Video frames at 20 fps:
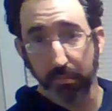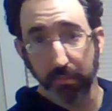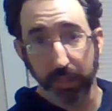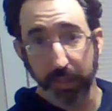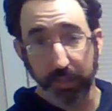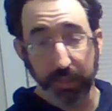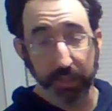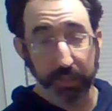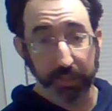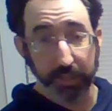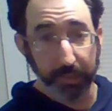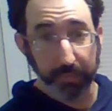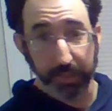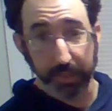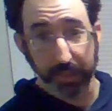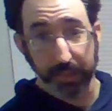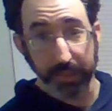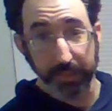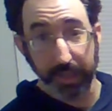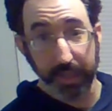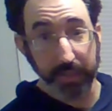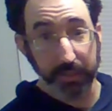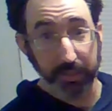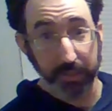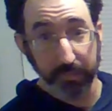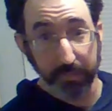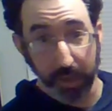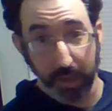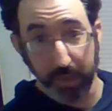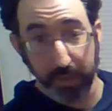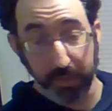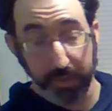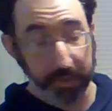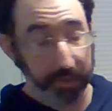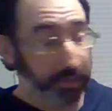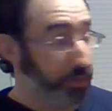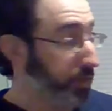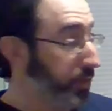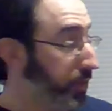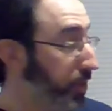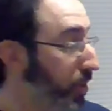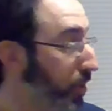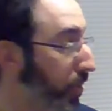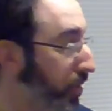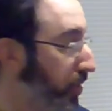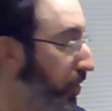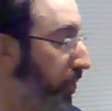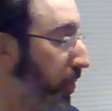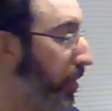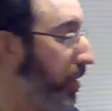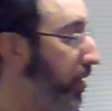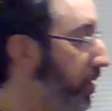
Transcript: This is something that takes a month, so it's one